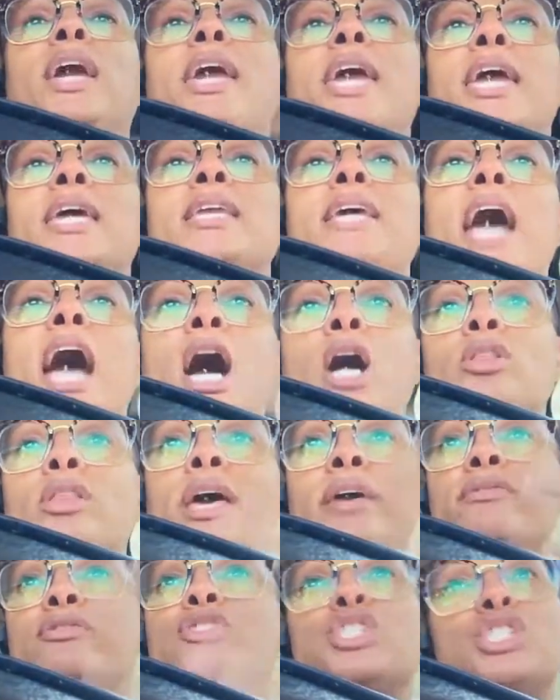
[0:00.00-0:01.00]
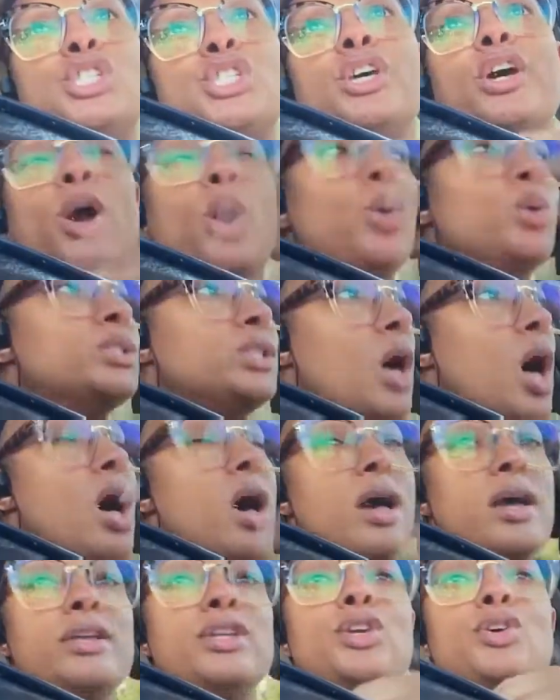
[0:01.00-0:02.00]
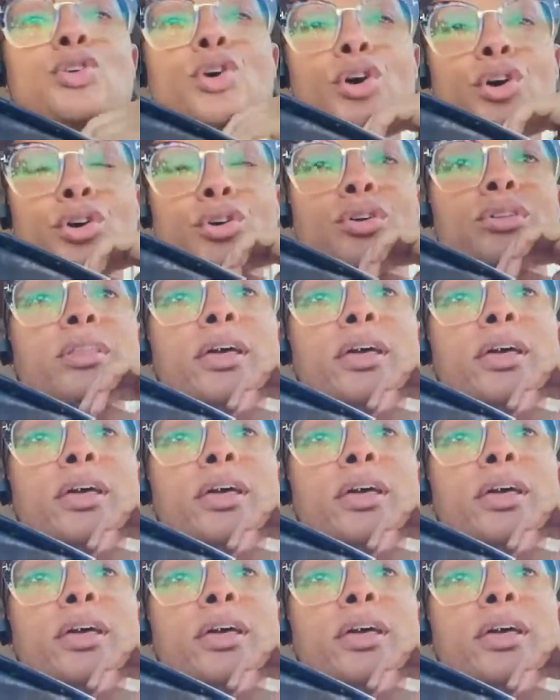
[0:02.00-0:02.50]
I hate it how life just goes on, you know?